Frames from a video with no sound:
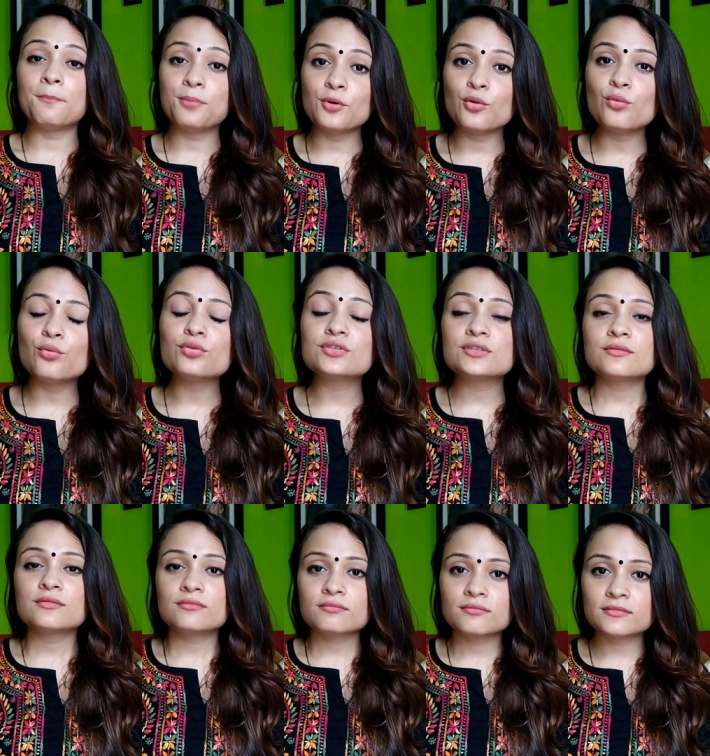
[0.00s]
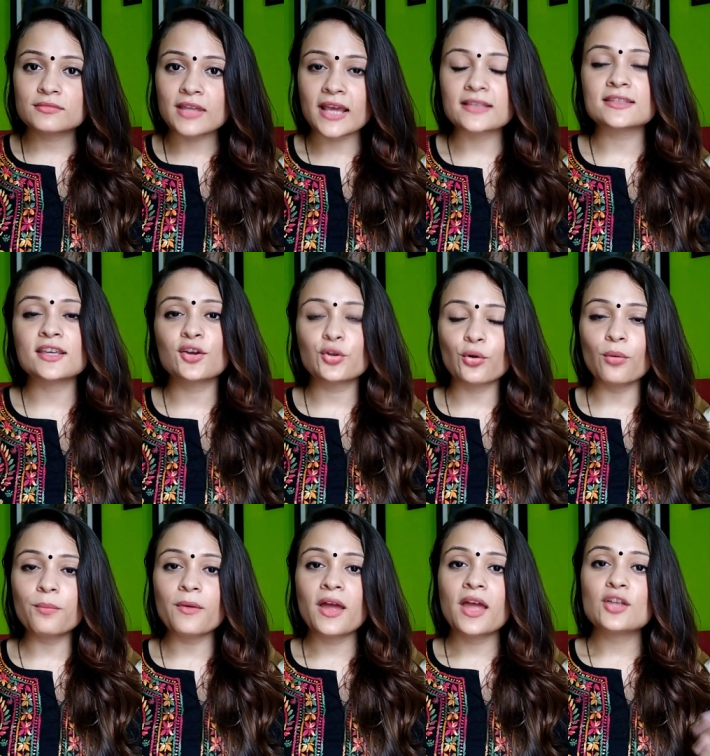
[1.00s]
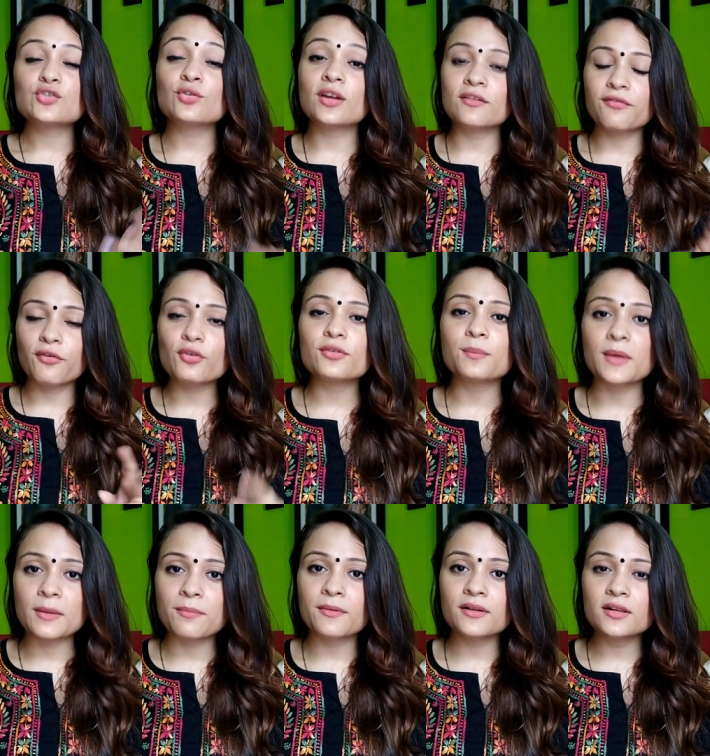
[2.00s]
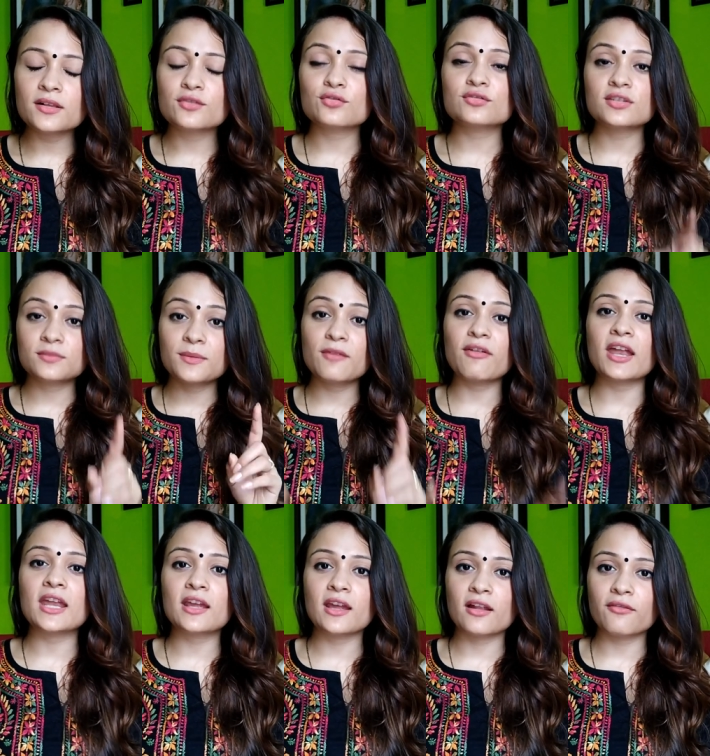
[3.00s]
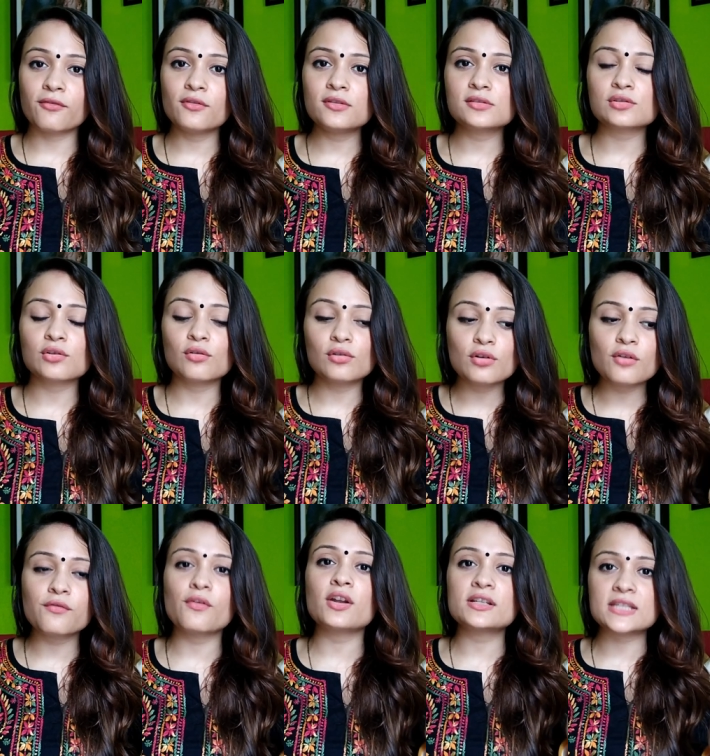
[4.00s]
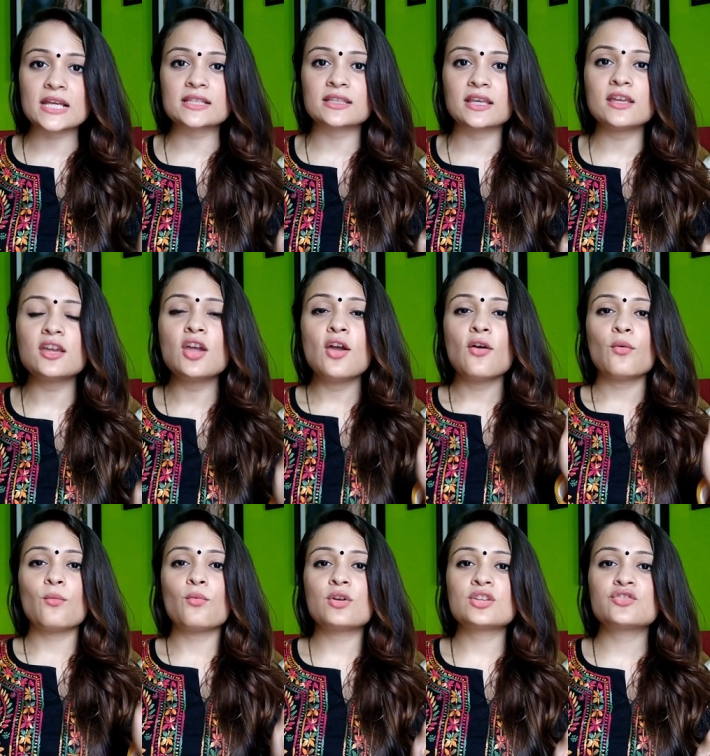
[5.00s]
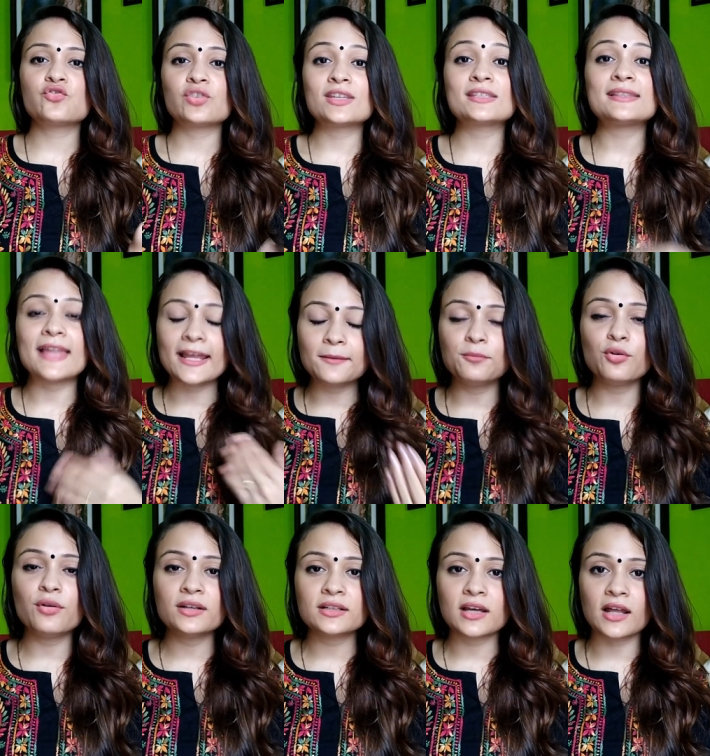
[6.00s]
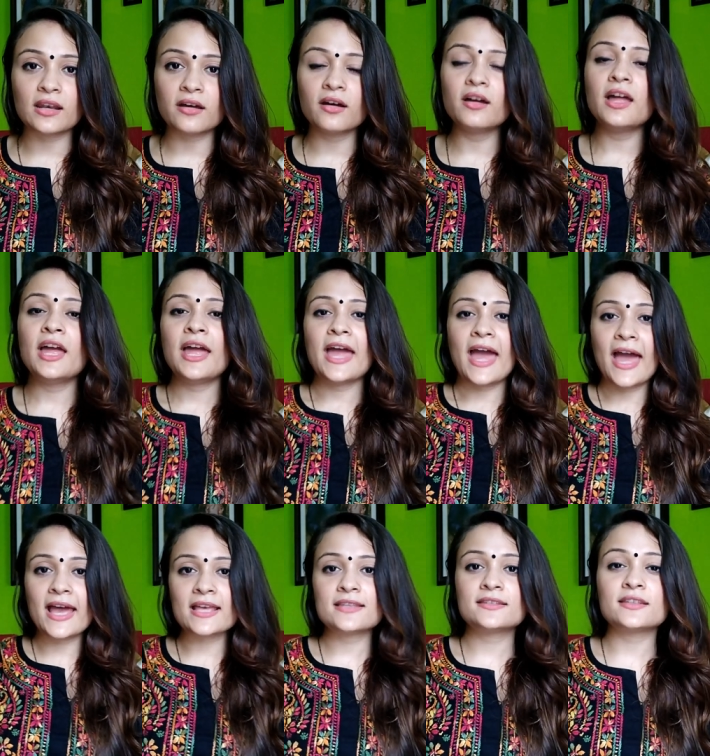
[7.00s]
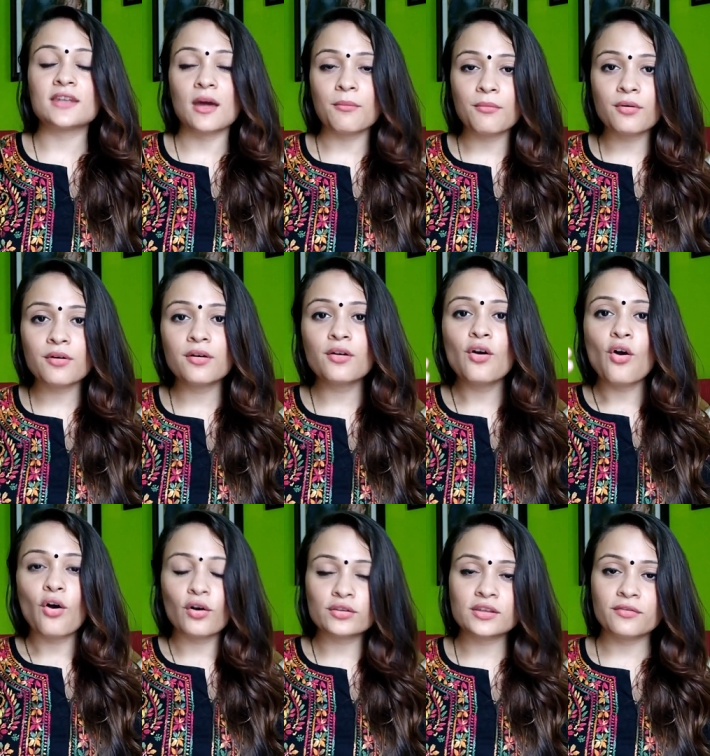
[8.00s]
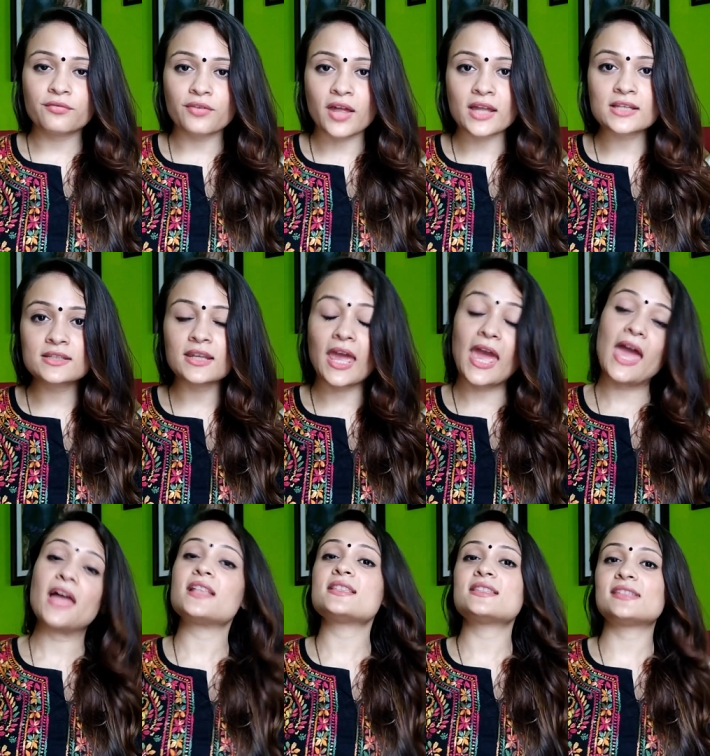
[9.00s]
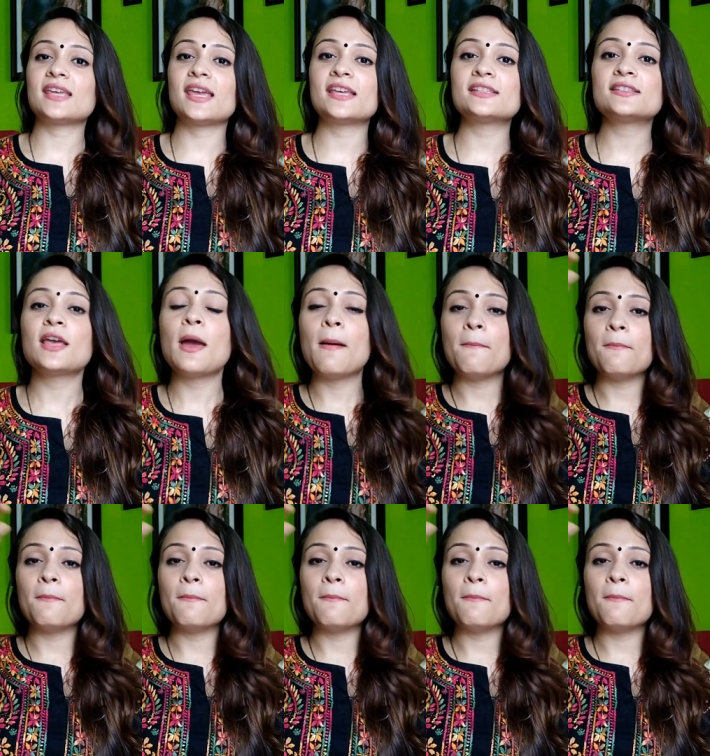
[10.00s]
Blue Taxi Group, to confuse people. So just be very careful. So you look for a taxi which is light blue in color, has the number on the front and says